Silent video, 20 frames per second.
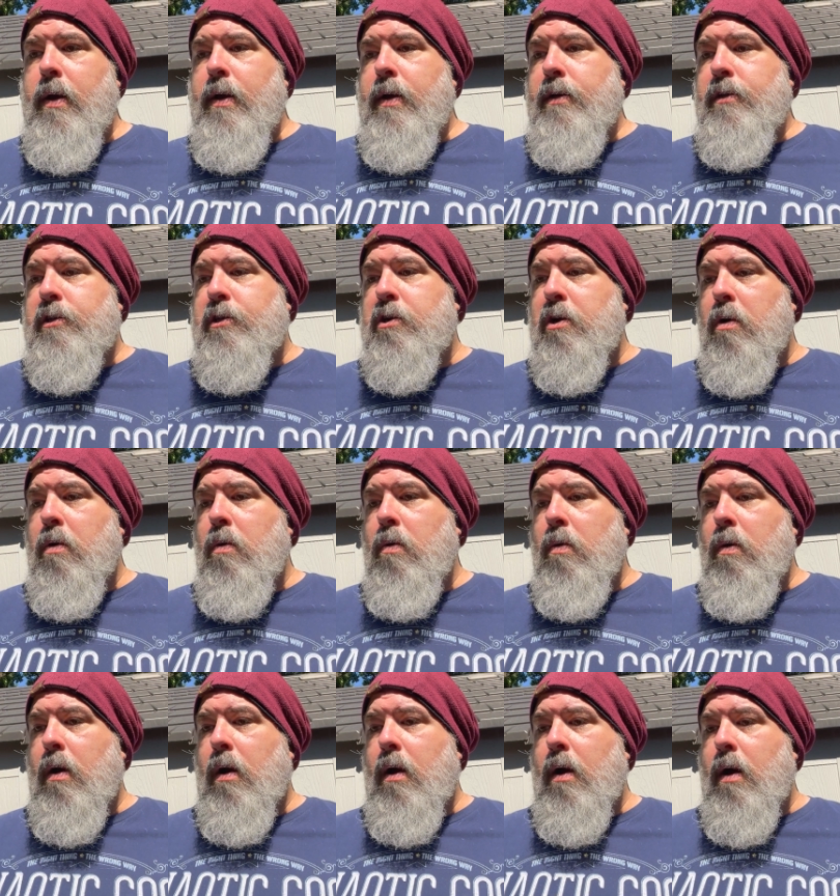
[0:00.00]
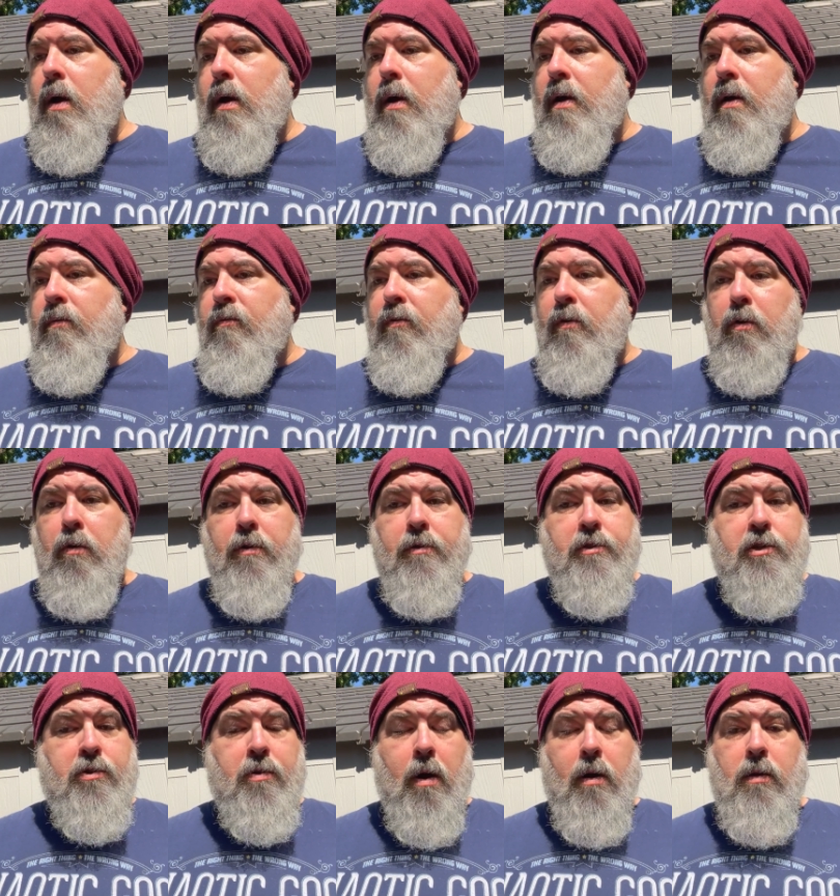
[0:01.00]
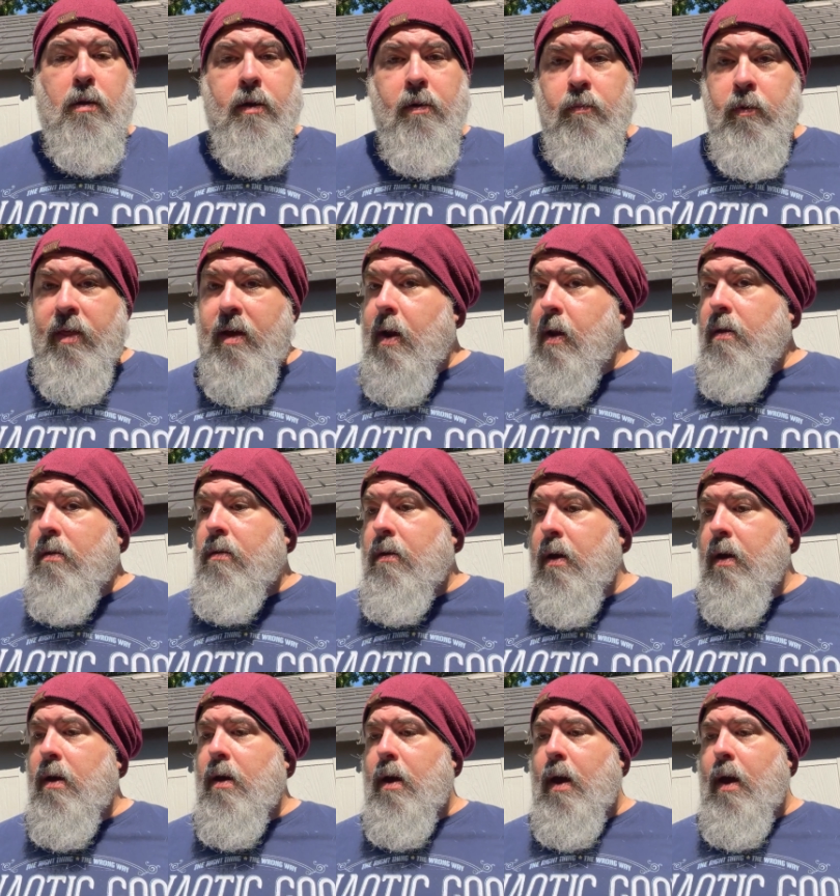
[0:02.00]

So if you're struggling with anything